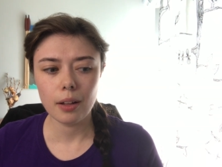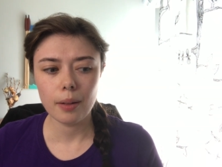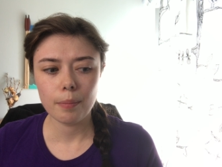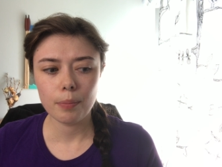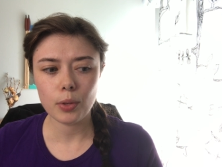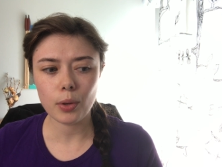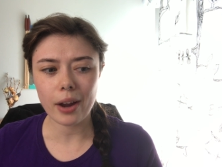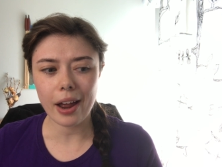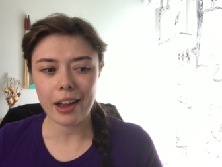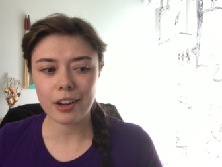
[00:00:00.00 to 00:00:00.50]

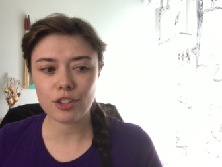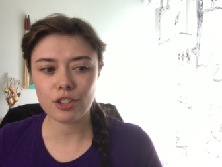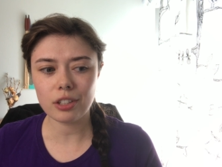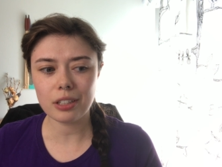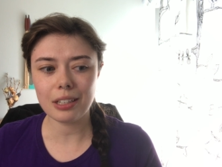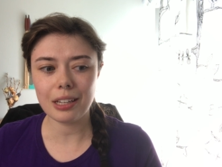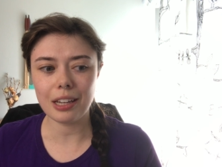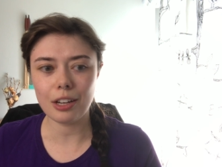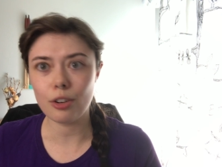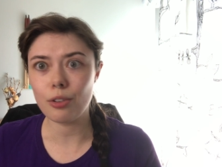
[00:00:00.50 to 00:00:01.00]
you're
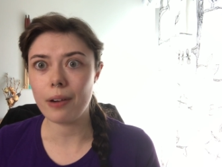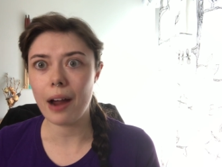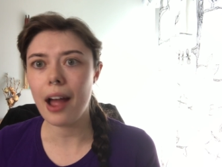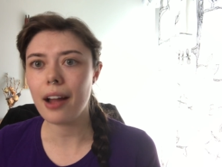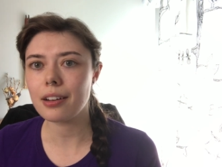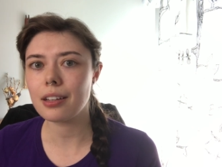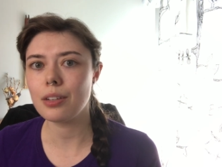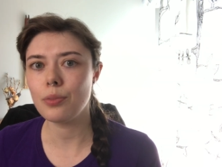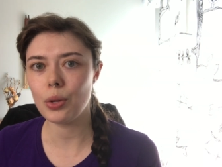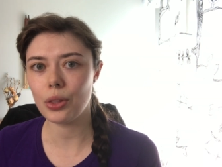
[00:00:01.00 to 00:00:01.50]
actually
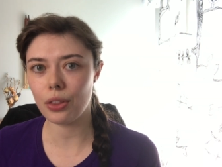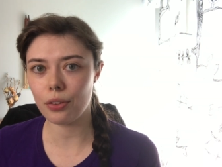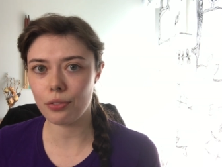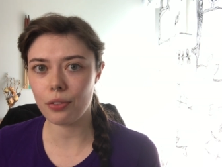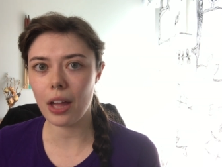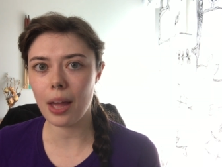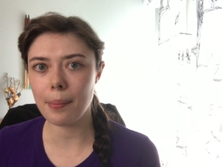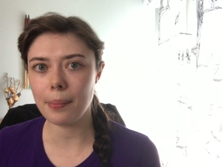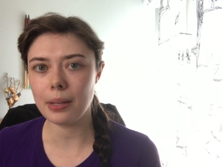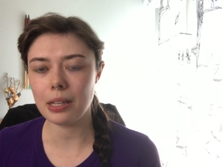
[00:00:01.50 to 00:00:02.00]
interacting with the
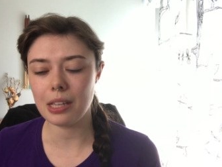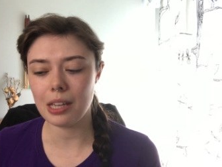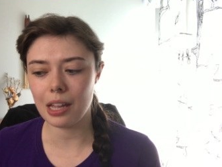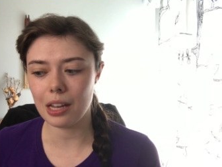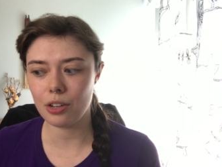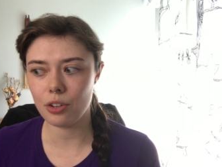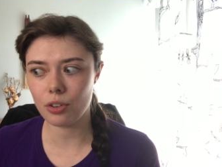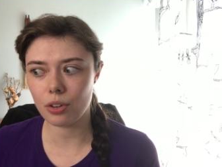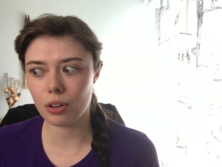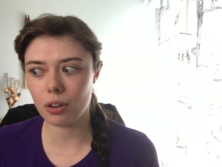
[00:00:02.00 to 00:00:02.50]
family
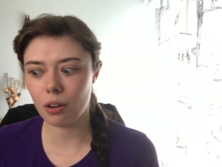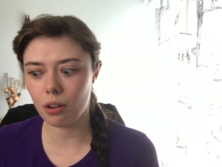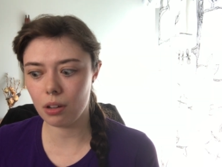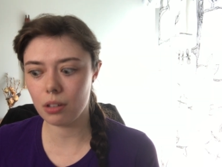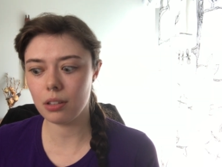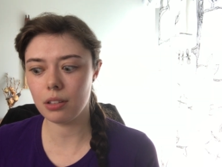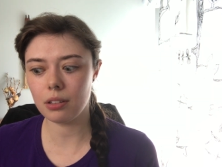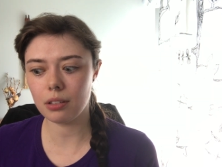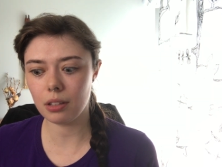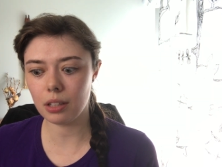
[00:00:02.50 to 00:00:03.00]
and you're
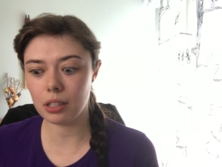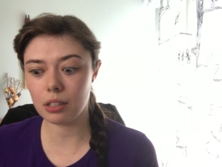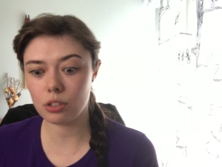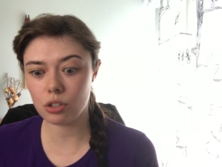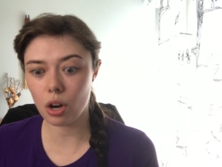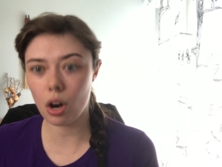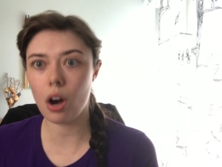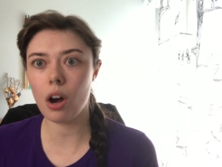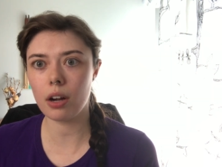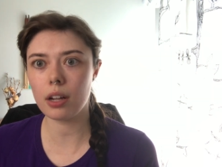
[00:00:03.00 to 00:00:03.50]
on like
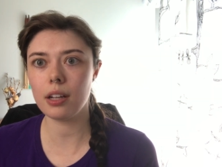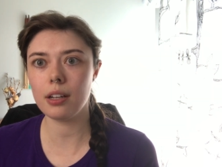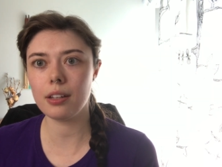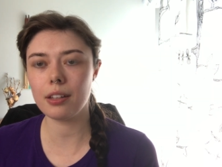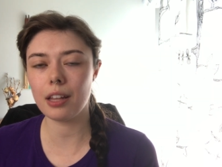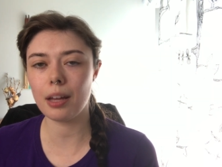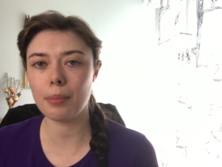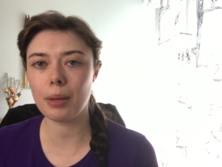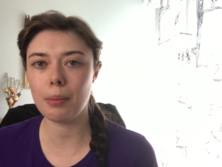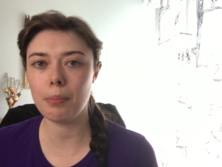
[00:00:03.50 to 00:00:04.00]
talking to
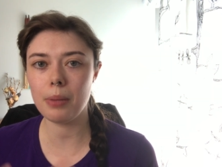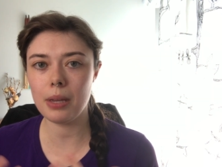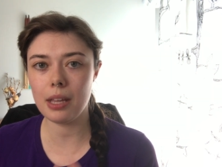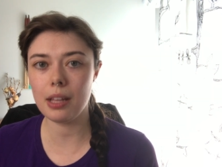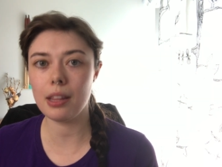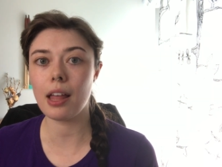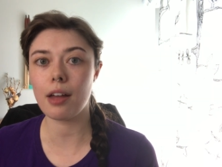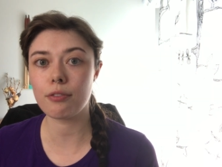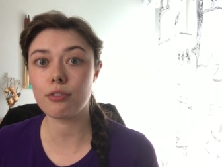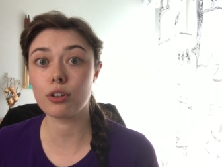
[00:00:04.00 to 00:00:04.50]
them and
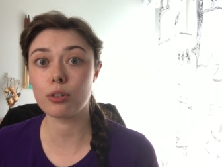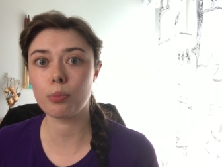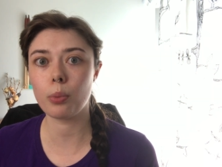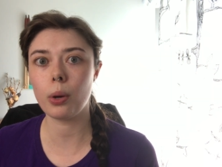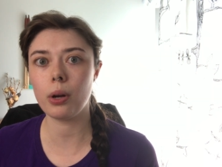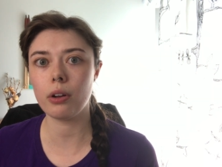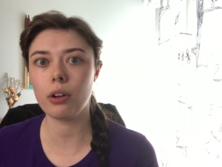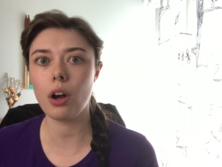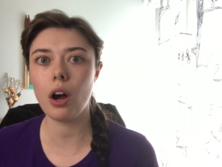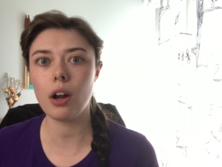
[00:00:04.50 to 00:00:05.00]
being that first
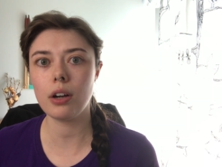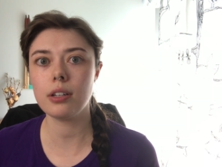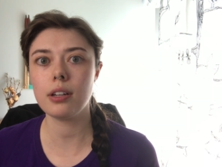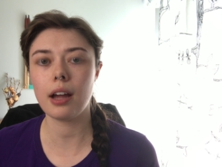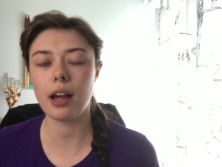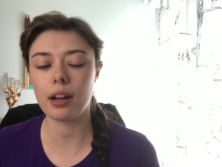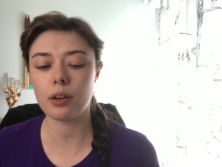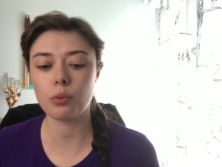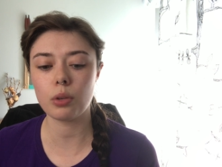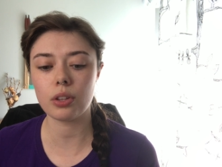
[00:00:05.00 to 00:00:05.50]
point of
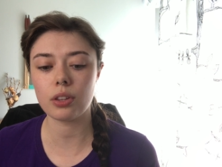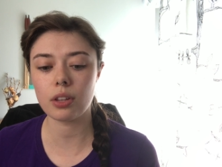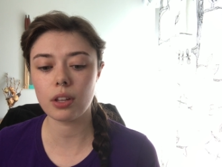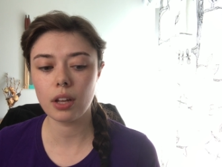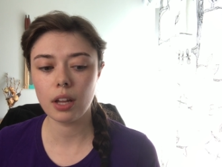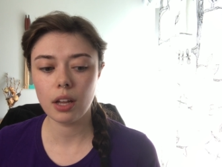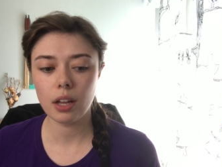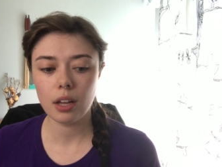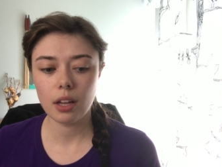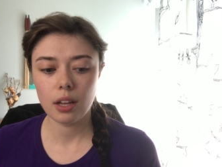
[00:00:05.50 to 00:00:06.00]
contact with
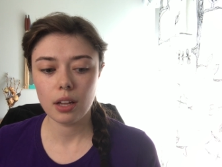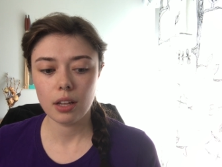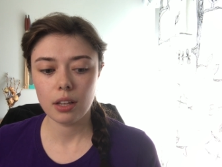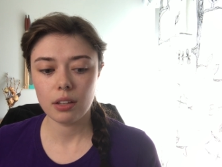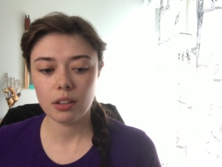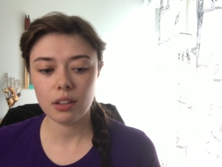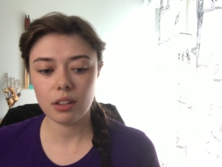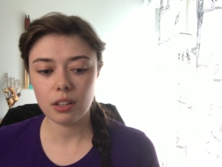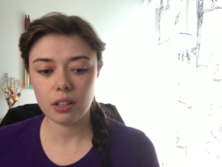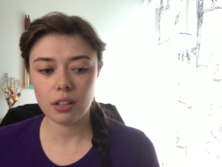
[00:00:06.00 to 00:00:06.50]

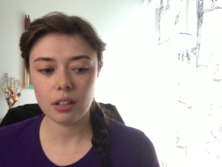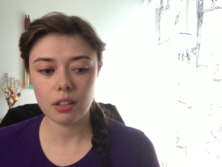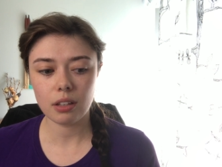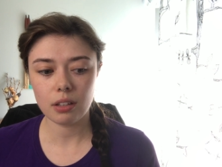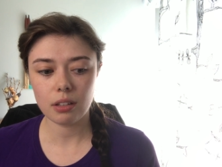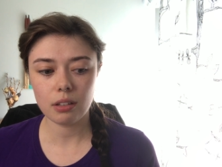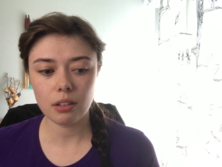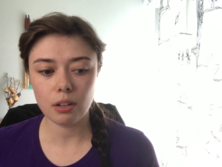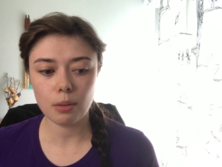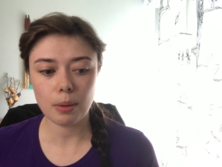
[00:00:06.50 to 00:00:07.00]

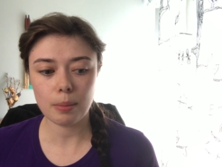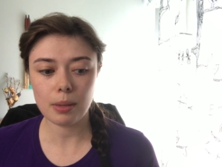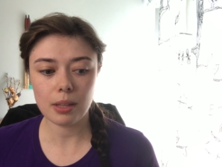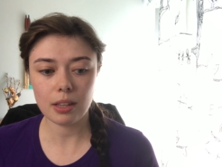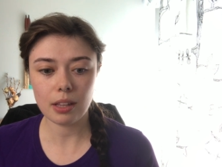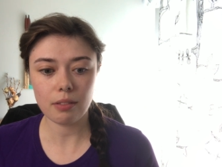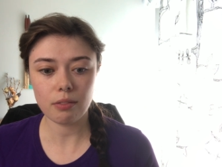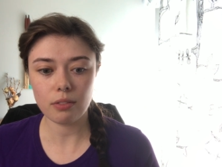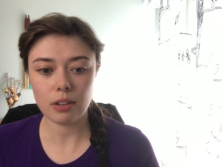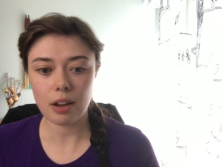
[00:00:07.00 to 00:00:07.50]
the, you know, maybe
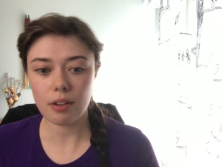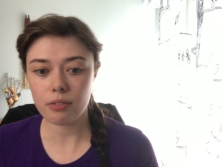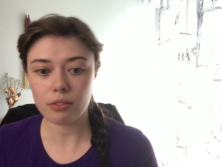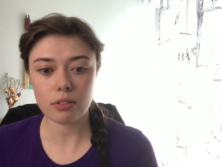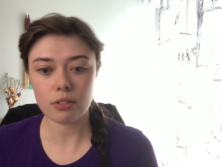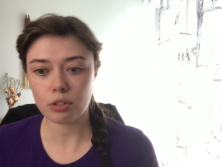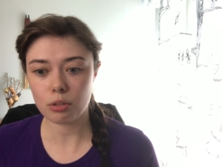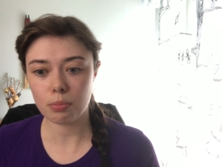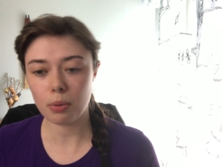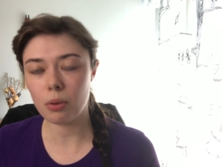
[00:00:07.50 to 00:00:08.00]
they've
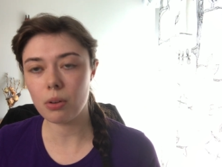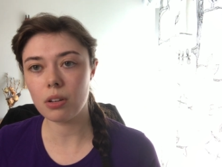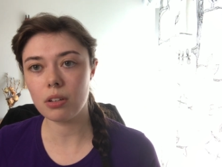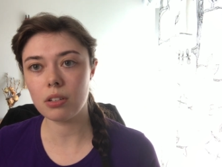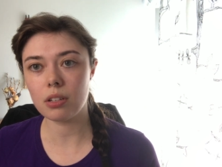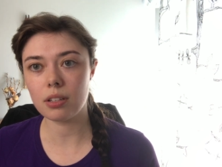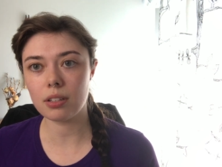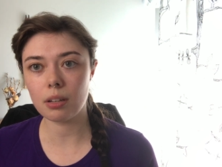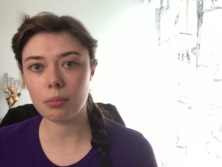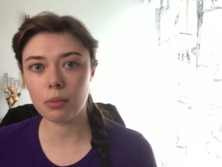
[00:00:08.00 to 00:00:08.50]
never spoken
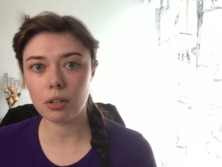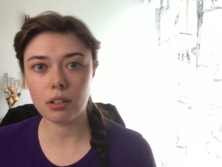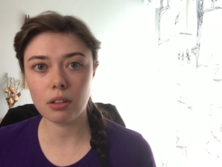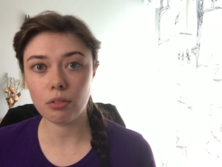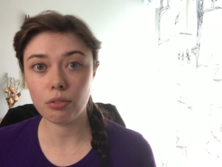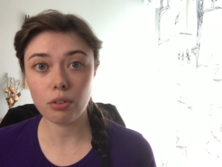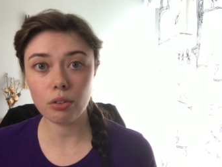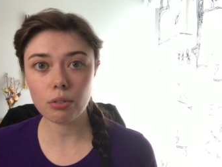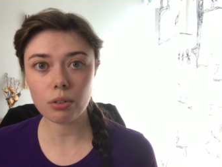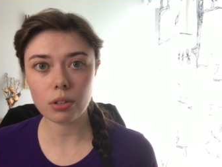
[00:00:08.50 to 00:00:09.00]
to someone in the
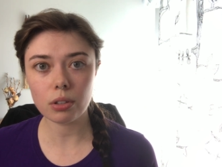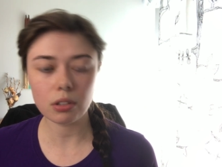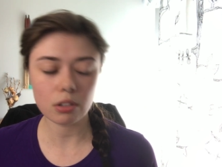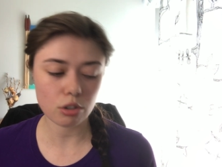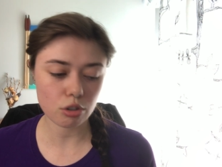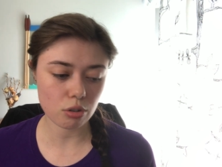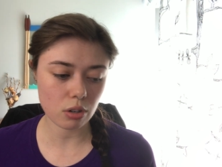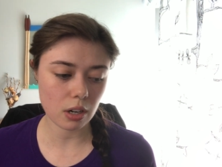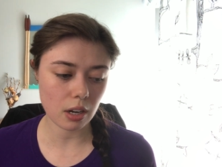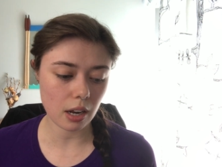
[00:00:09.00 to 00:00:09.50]
funeral
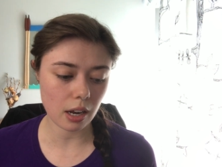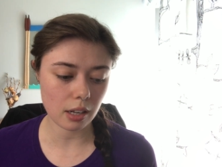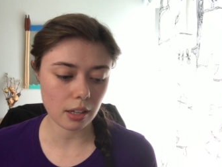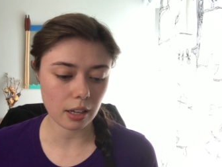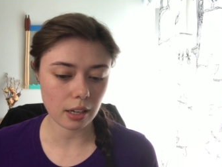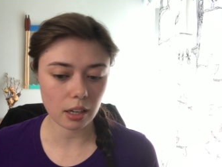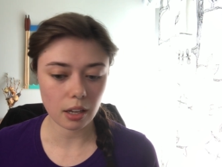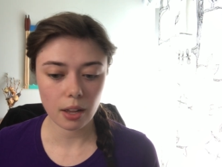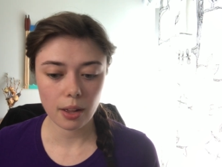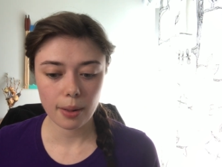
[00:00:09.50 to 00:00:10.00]
industry, and like